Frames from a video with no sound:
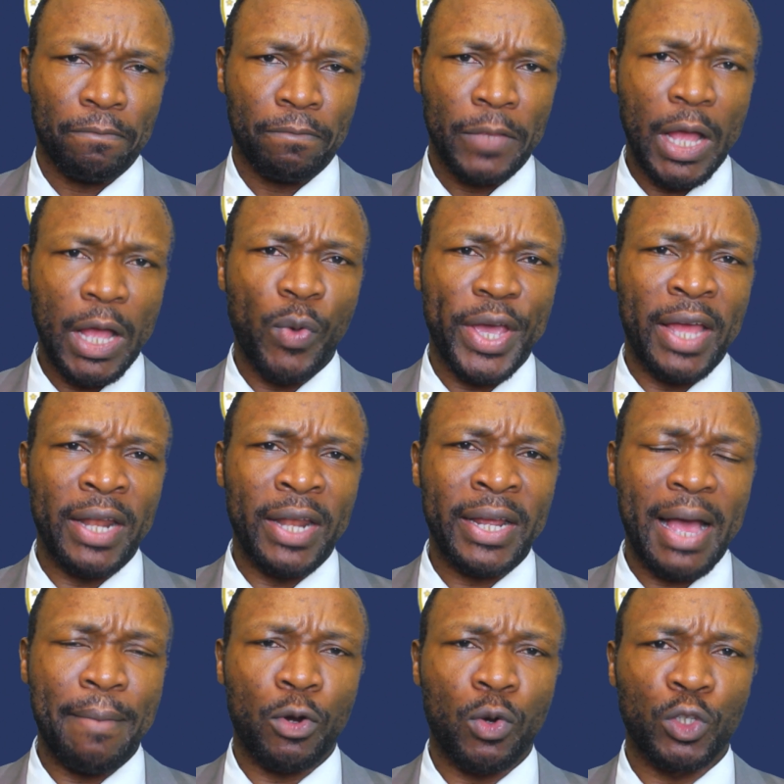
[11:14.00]
that we end
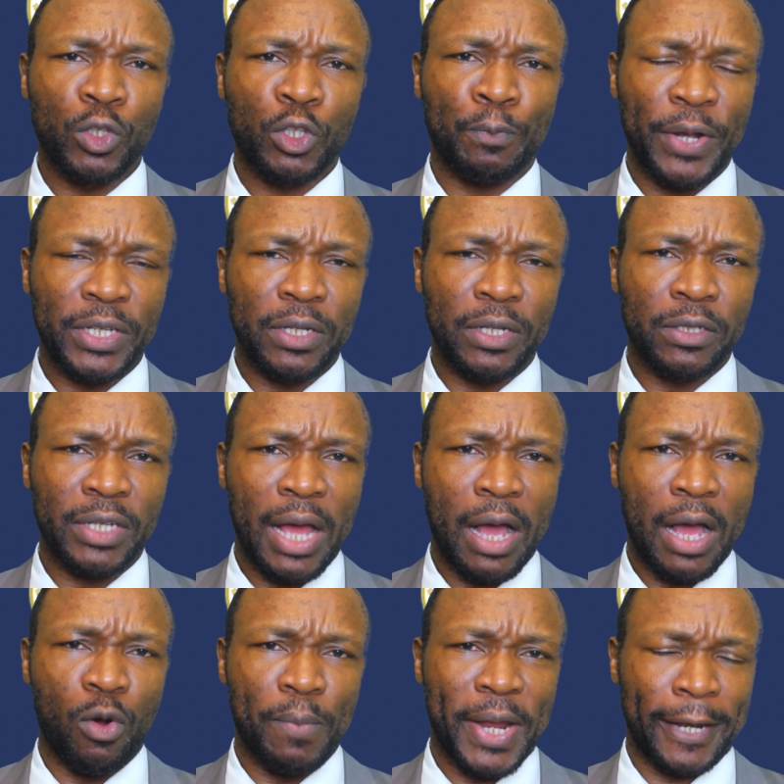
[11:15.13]
Cameroon's presence in our
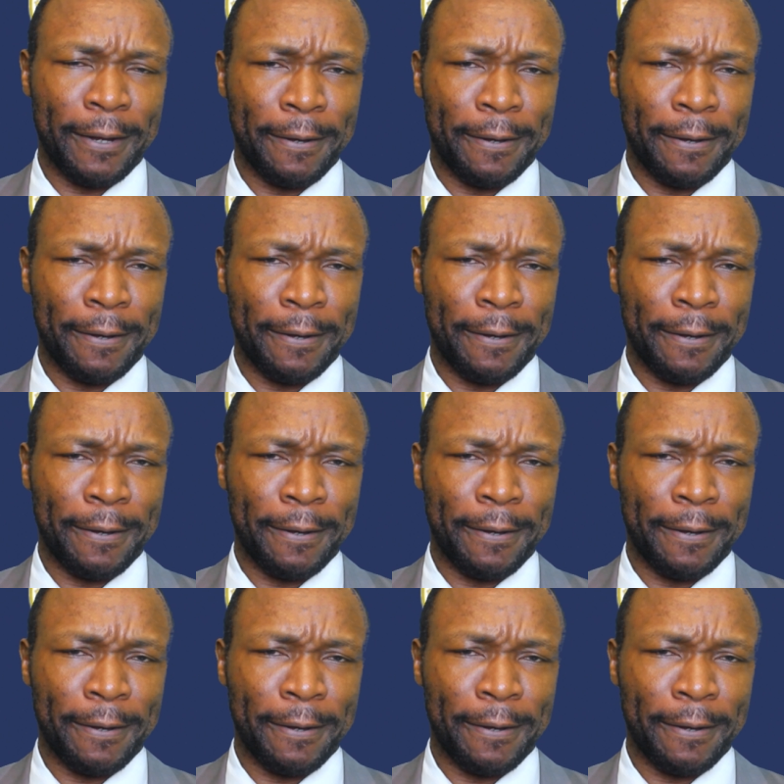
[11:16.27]
homeland.